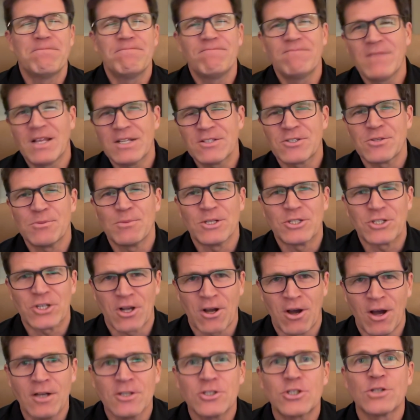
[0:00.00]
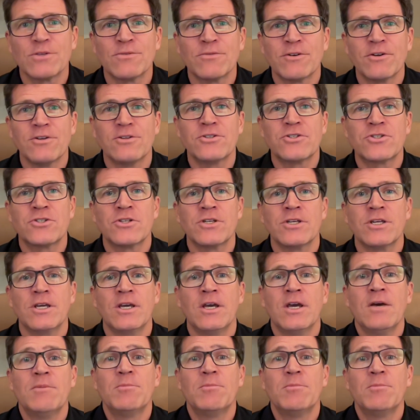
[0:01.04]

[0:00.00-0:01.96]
not so much controversy,